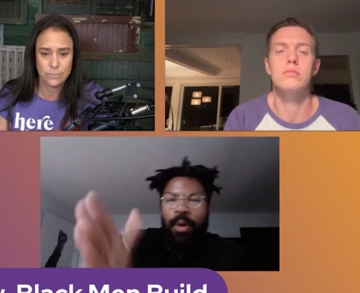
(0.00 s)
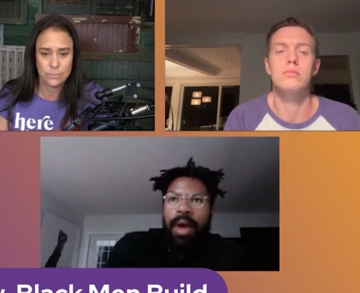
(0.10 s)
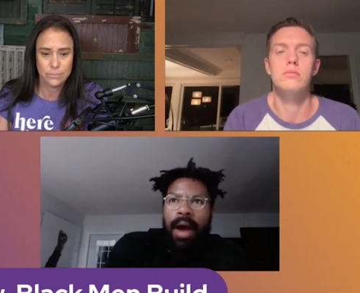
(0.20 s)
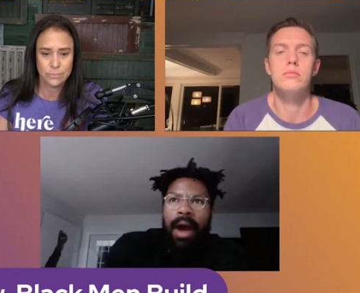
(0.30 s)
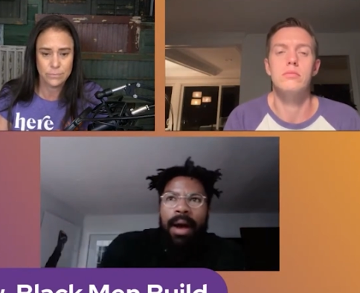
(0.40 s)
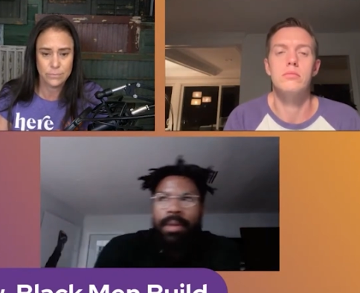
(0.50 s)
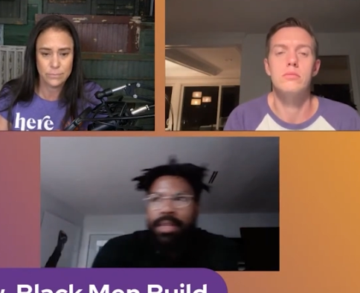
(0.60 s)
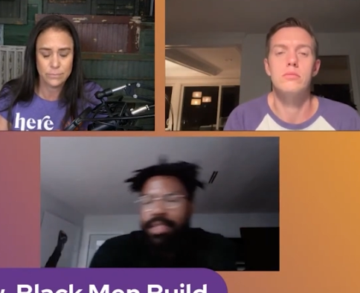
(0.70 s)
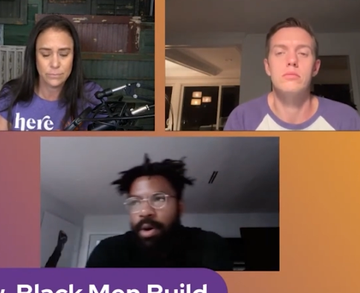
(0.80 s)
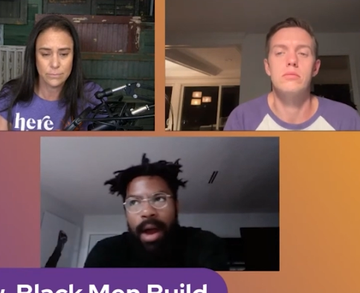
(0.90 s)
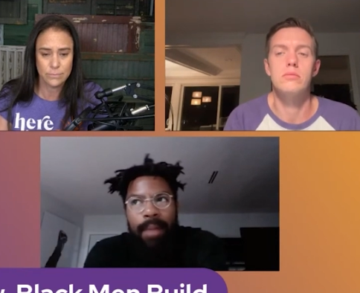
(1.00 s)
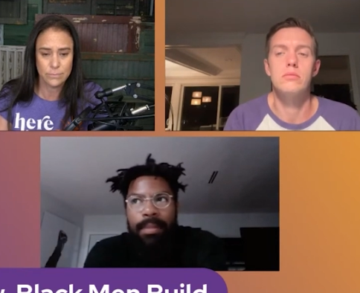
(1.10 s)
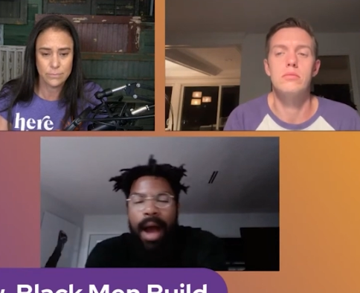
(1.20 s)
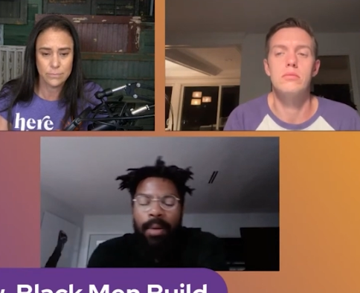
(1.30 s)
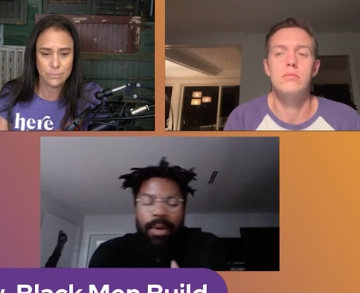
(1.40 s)
Speaker 1: Um, and so I'm,
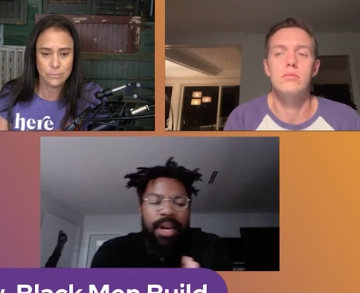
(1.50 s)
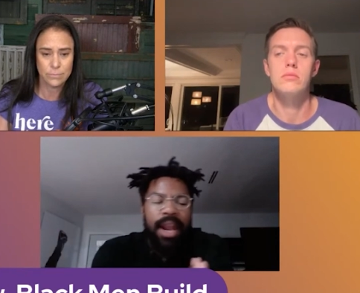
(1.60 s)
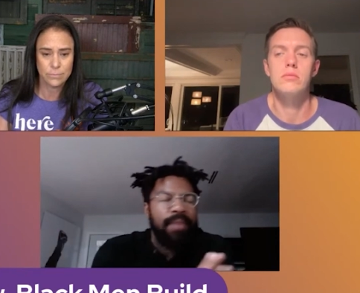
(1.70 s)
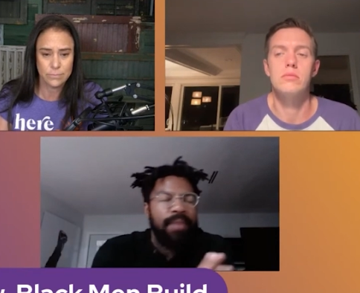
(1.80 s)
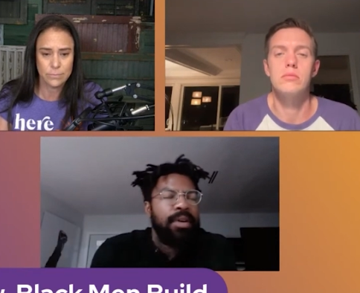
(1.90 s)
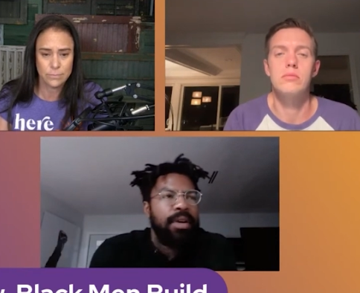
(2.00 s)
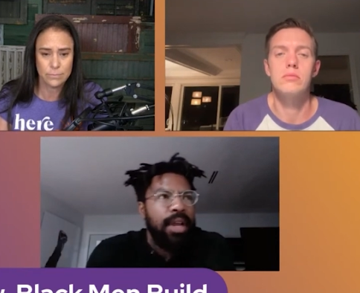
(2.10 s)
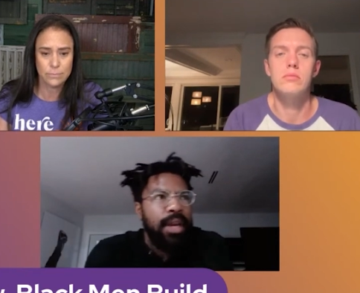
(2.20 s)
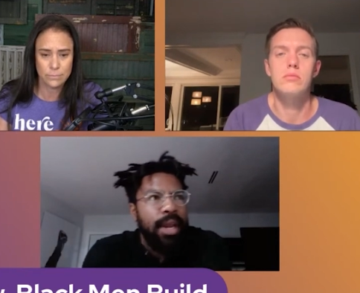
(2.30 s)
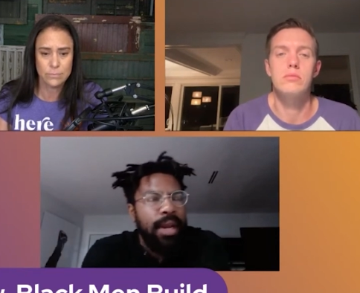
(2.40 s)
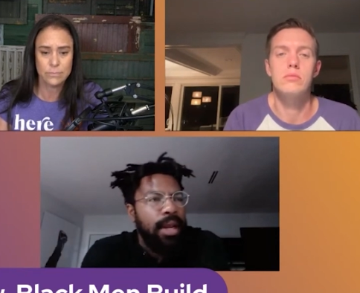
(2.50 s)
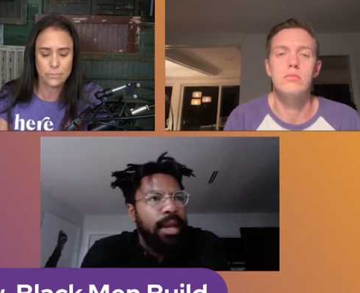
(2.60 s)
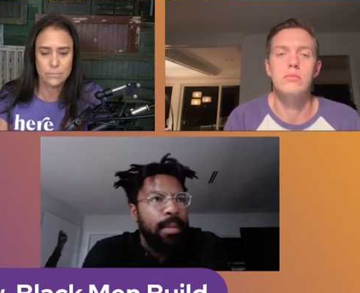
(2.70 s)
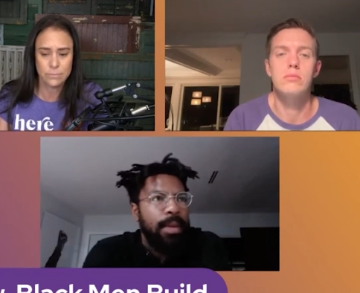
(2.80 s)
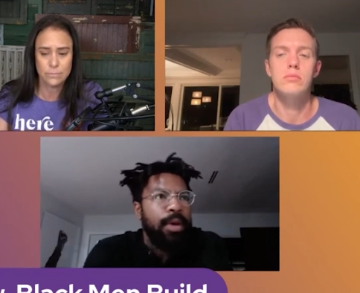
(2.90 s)
I would never in, in, in a
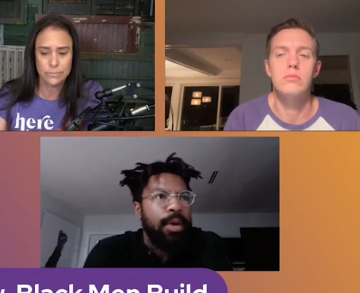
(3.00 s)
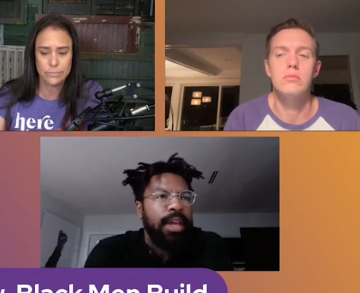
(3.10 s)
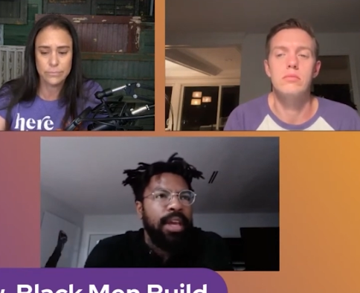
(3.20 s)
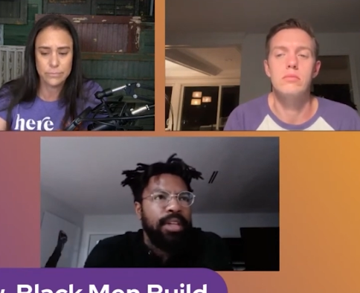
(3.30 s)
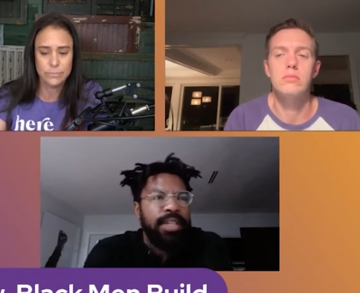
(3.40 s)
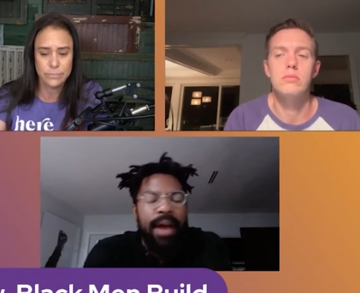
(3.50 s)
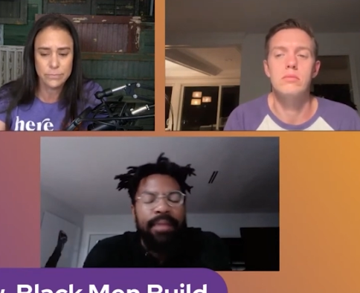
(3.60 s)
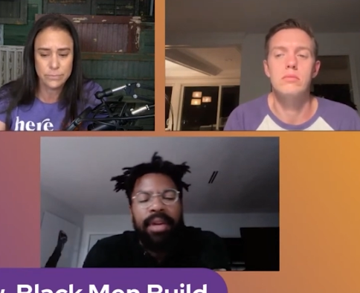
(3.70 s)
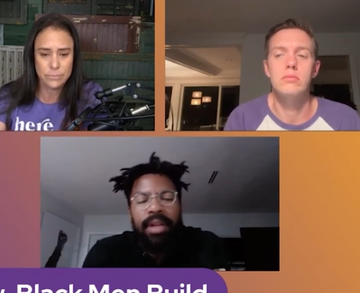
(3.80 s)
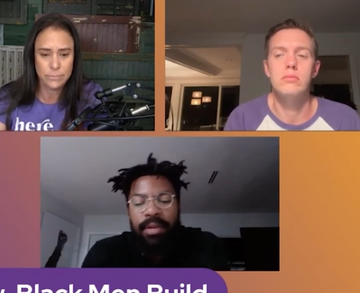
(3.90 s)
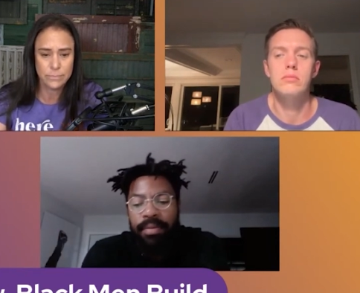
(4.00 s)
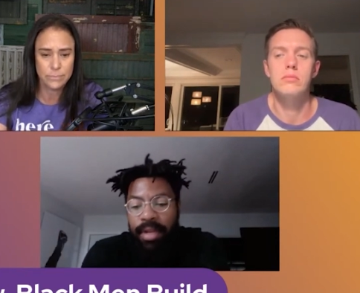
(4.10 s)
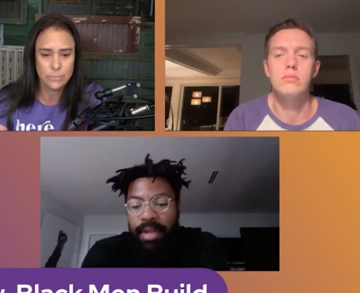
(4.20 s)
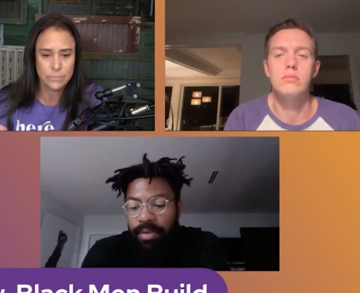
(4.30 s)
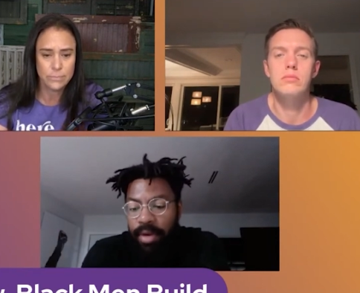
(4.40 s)
million years have any
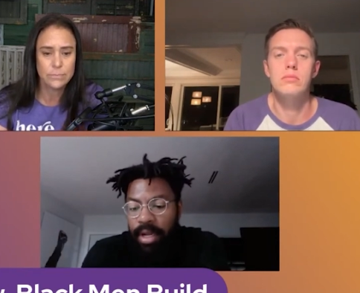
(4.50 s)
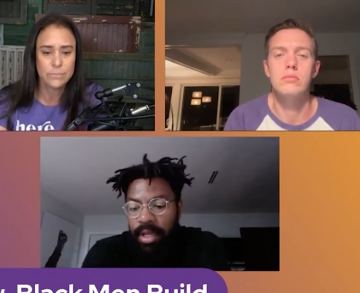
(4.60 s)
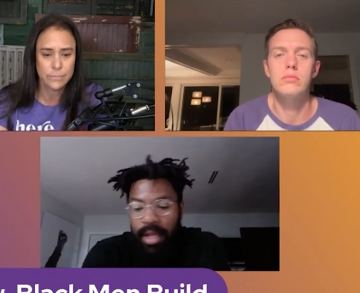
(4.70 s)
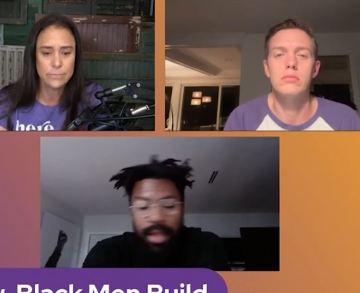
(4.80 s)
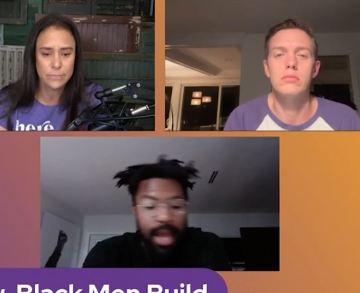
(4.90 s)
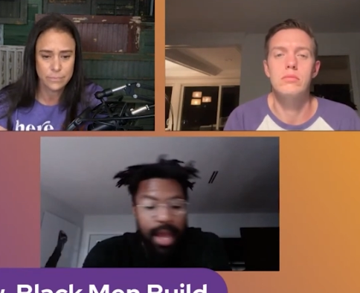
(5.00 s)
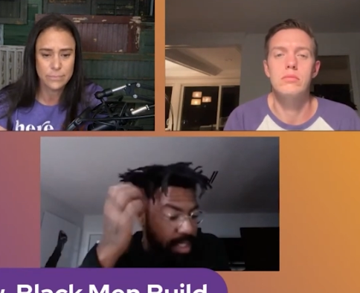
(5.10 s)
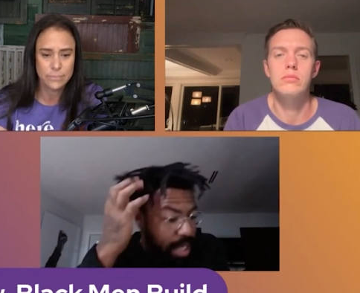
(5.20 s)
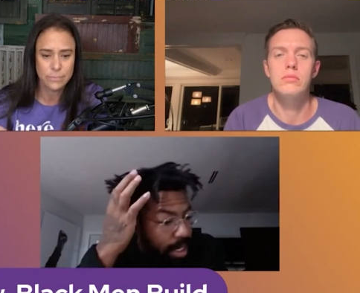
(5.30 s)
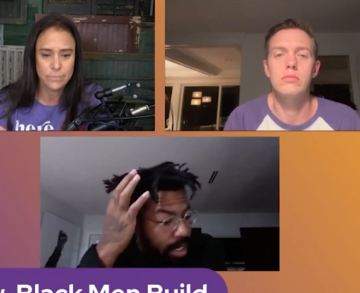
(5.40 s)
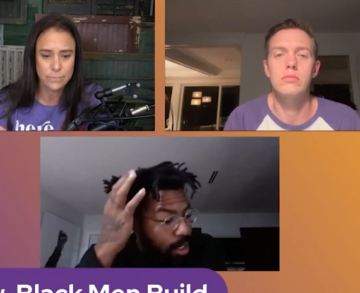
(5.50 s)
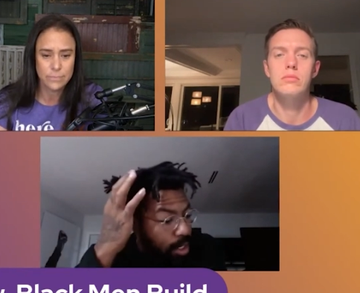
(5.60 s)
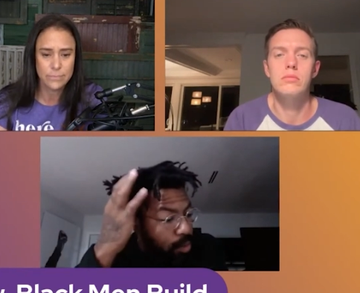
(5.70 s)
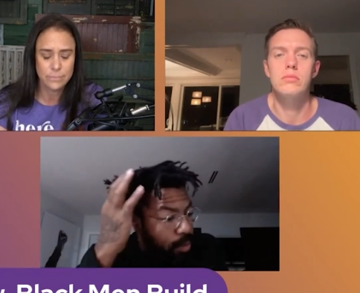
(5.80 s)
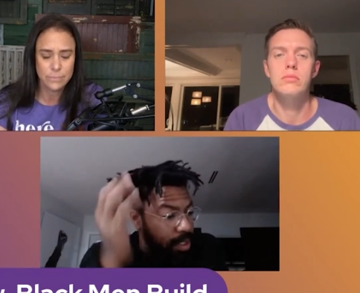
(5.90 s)
defense for anything that he said. And he knows
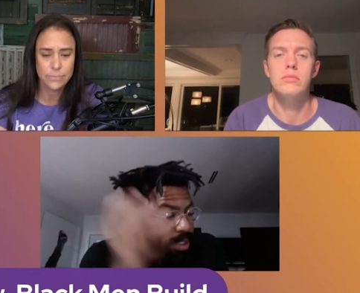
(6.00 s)
what he's